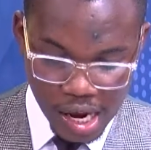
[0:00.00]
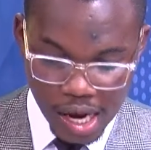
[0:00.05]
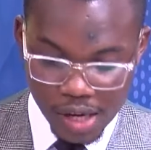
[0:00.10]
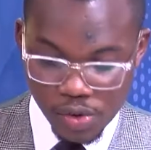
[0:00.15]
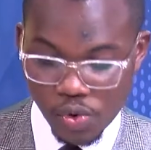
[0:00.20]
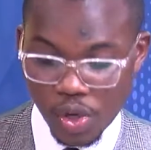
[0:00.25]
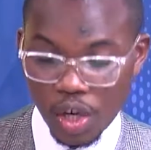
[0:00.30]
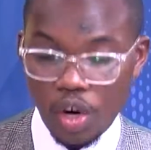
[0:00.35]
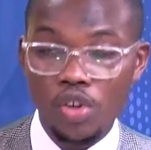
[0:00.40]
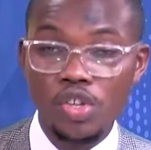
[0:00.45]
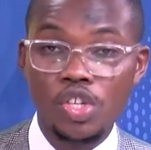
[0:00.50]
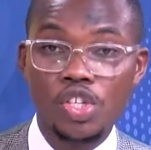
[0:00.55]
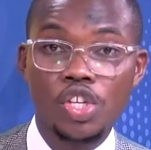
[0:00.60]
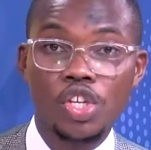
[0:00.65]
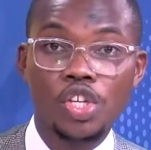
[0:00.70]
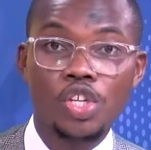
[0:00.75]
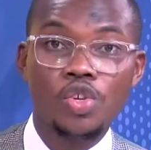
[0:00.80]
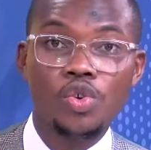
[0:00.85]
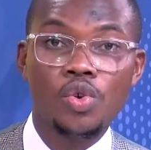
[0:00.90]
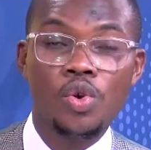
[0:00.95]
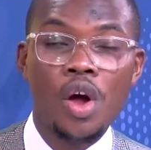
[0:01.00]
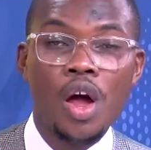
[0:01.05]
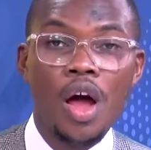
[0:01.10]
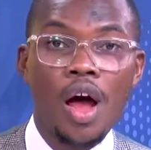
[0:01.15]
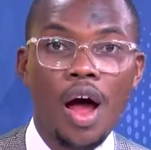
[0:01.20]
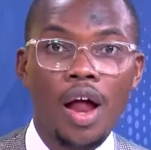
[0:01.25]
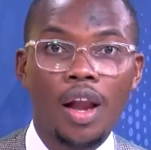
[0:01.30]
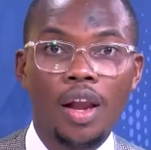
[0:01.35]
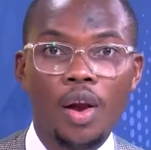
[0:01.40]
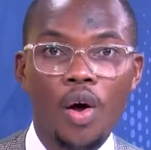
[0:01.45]
as we continue
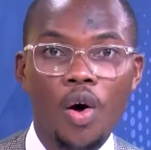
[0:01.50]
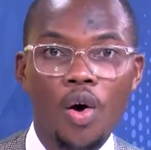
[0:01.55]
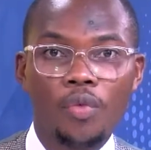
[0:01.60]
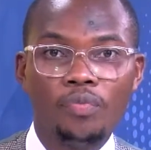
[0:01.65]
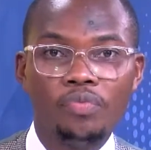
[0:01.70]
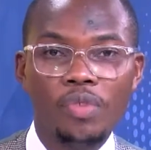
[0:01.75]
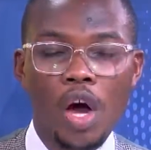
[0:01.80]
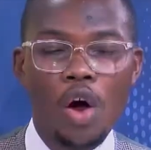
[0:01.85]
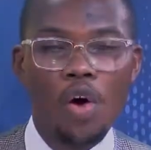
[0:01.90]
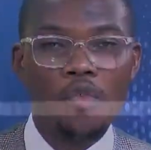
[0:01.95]
along. Now,